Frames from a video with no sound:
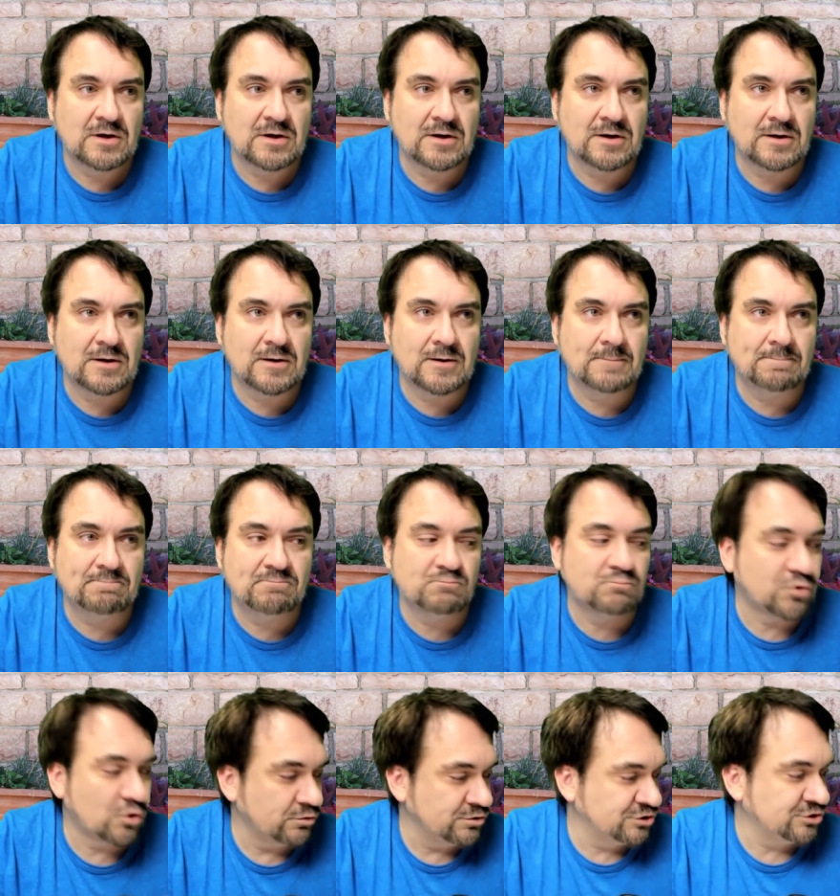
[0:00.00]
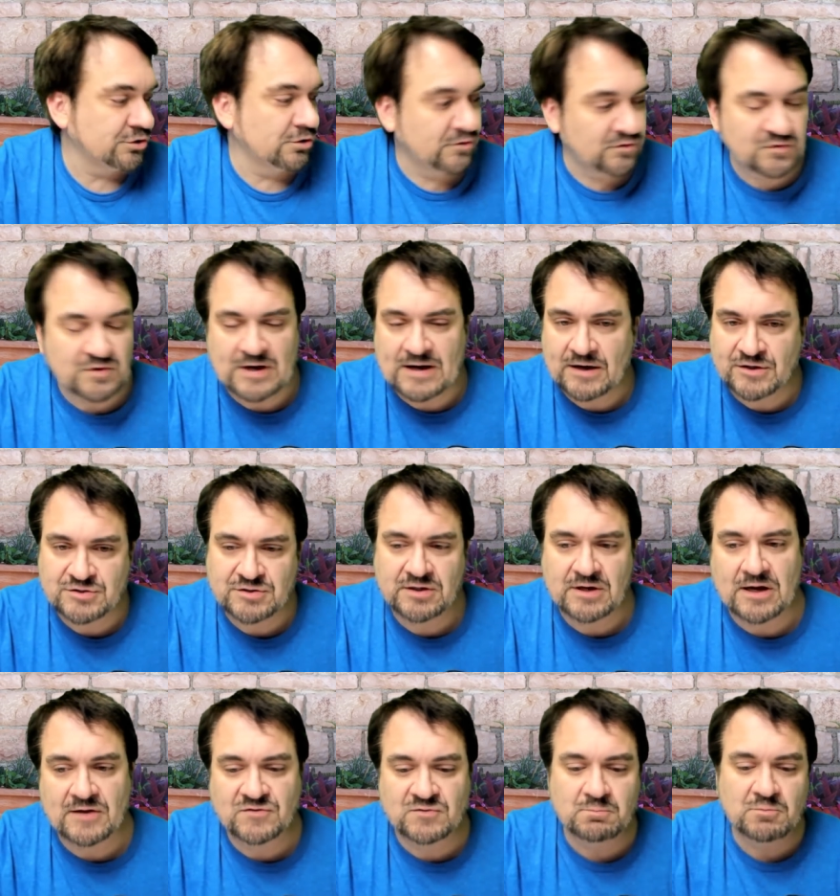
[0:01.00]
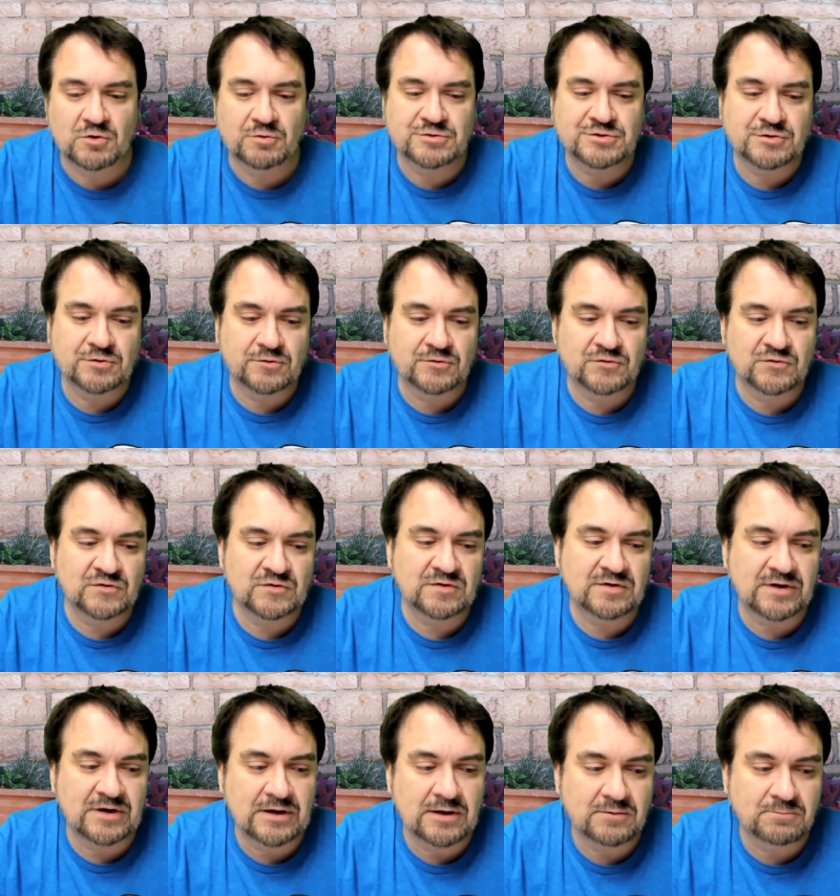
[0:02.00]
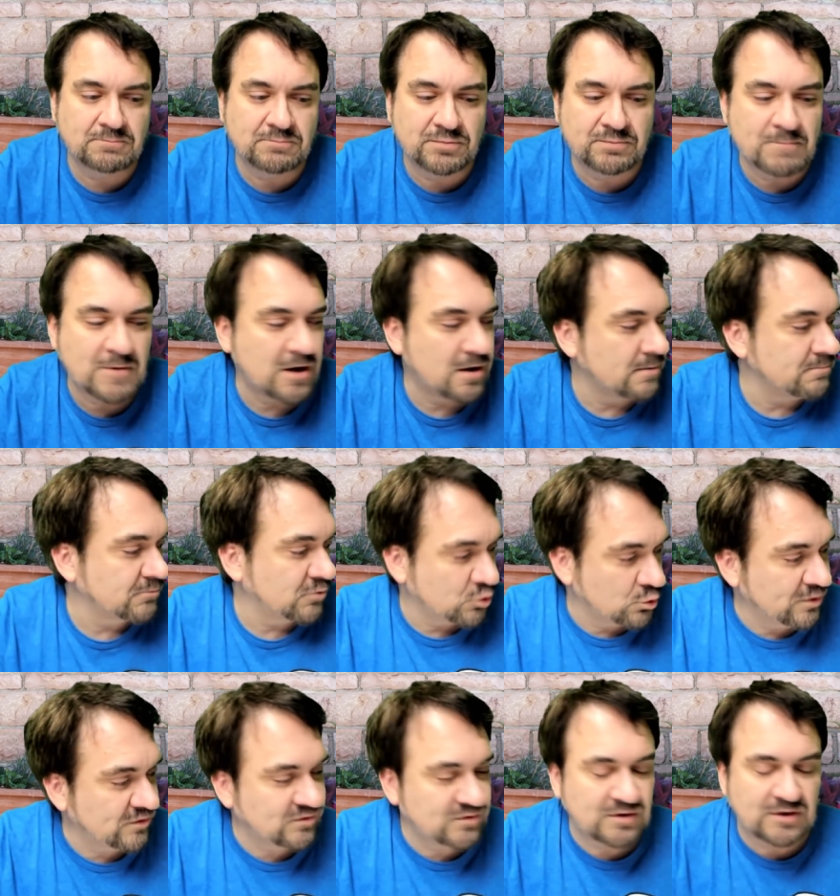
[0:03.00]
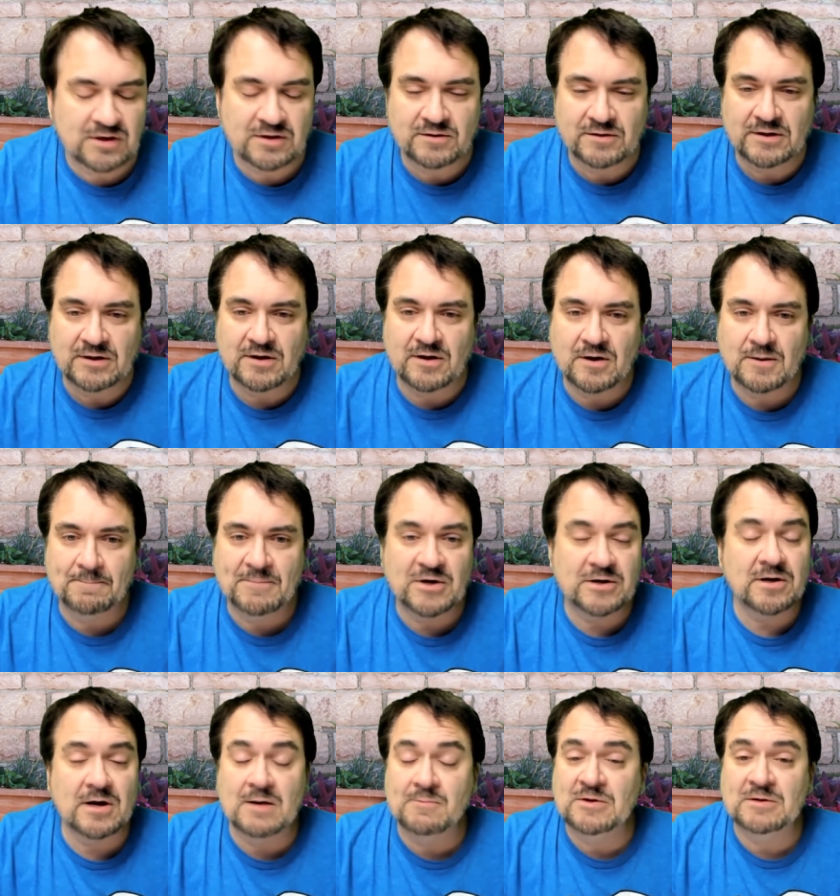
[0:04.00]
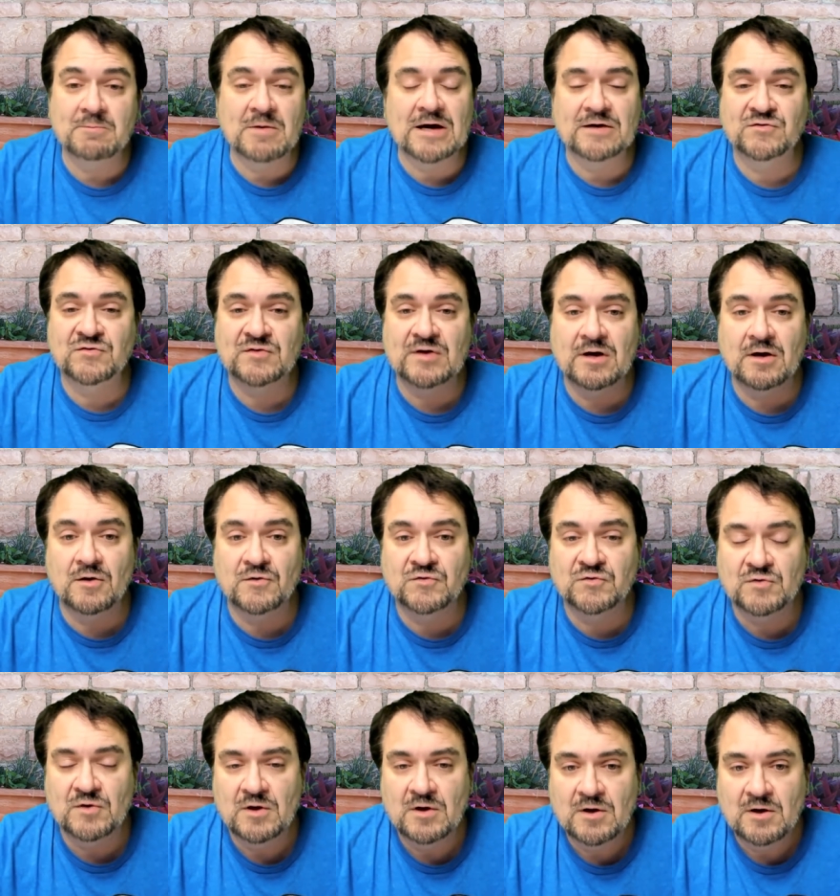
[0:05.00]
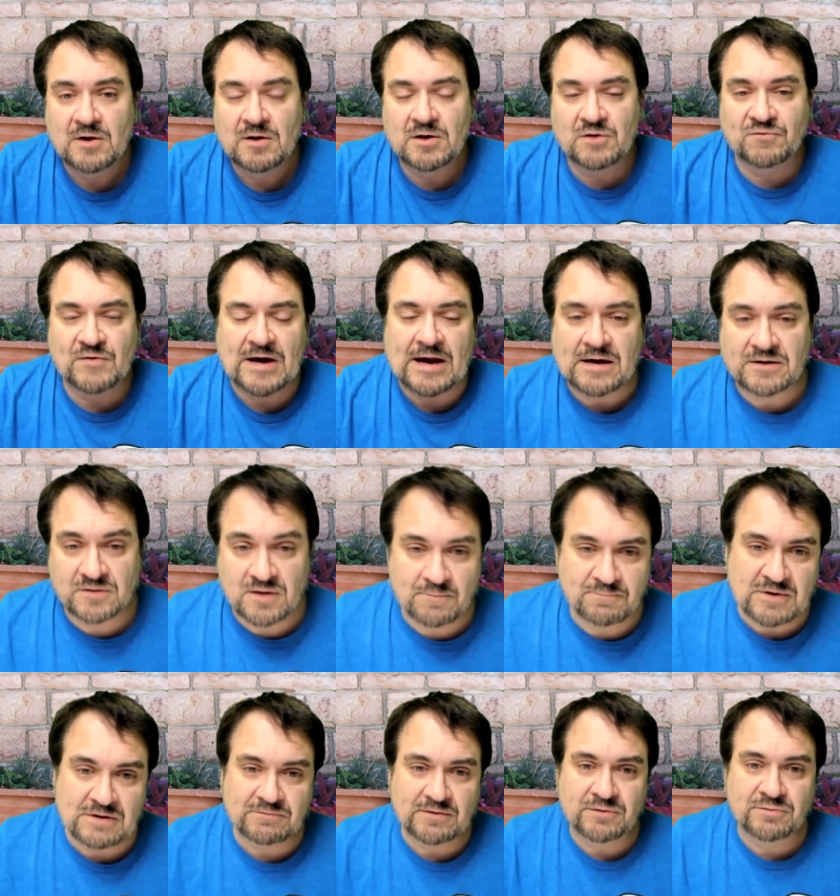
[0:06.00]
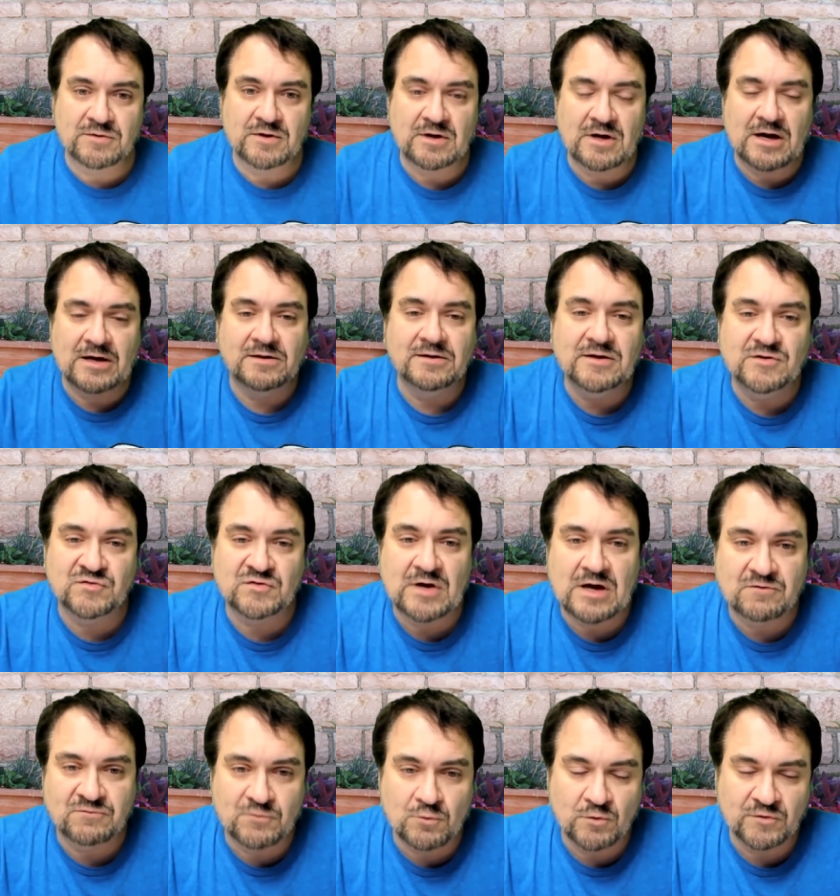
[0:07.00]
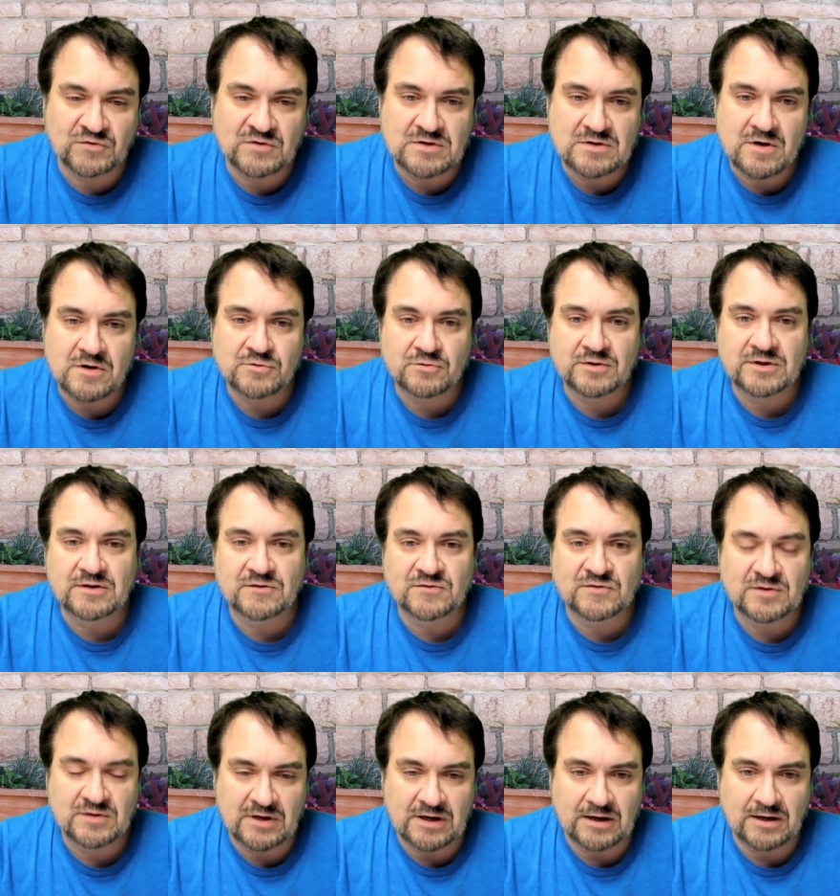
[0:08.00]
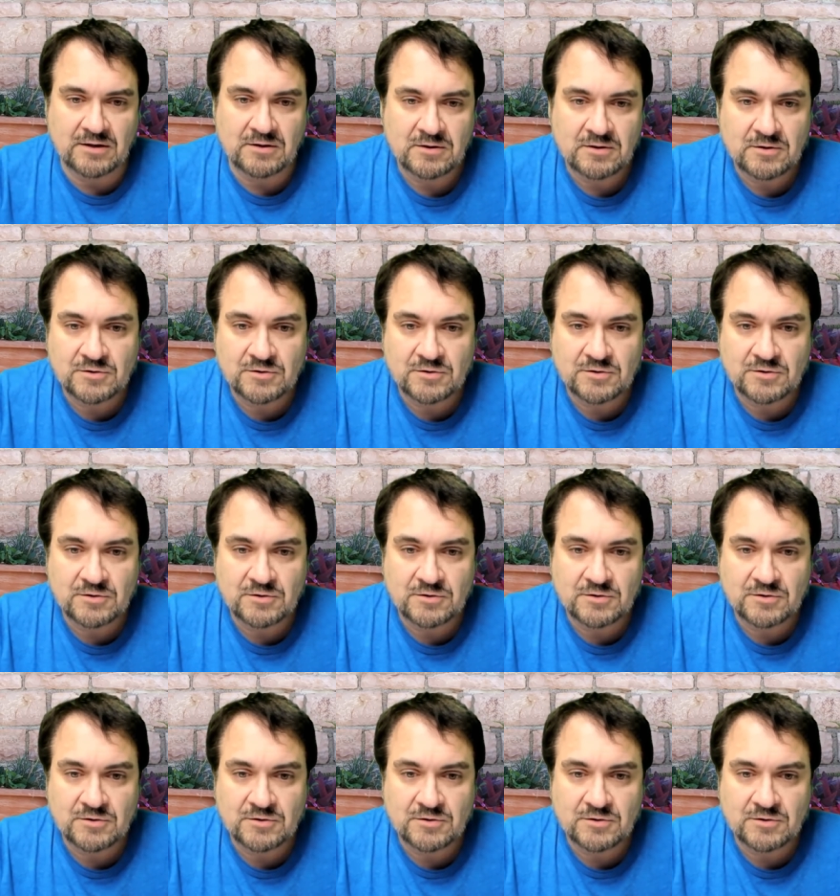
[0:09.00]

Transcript: um, brochures, and I actually got some brochures today, um, coincidentally. Um, but I mean, my sales, if I added up everything, I at least got 1400 in today.